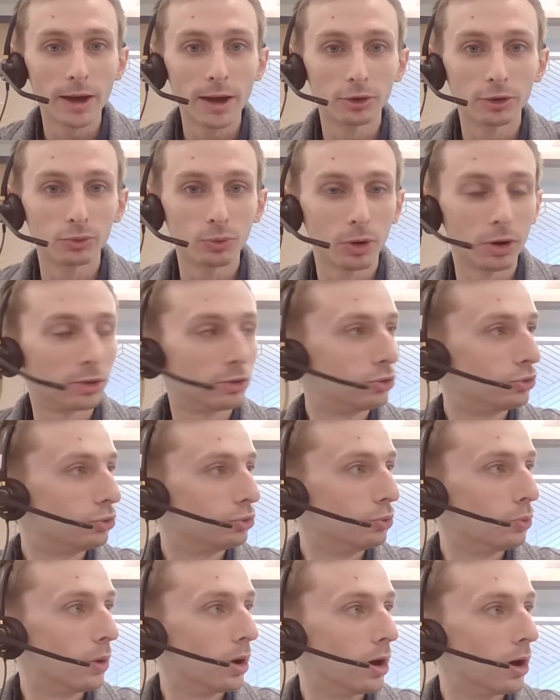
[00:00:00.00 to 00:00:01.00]
I just wanted
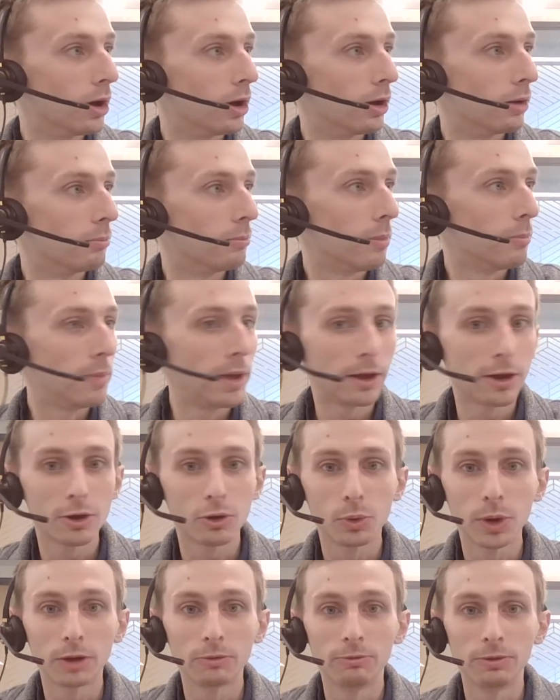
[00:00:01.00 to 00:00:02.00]
to make a
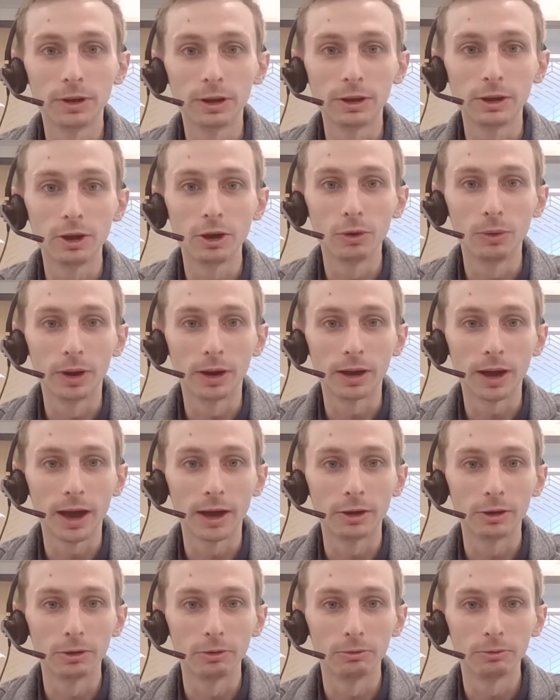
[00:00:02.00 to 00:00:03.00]
quick video and
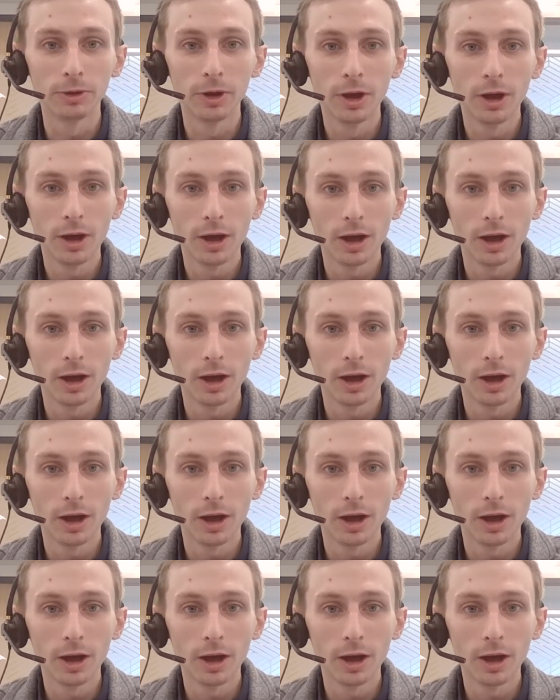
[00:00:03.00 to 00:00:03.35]
kind of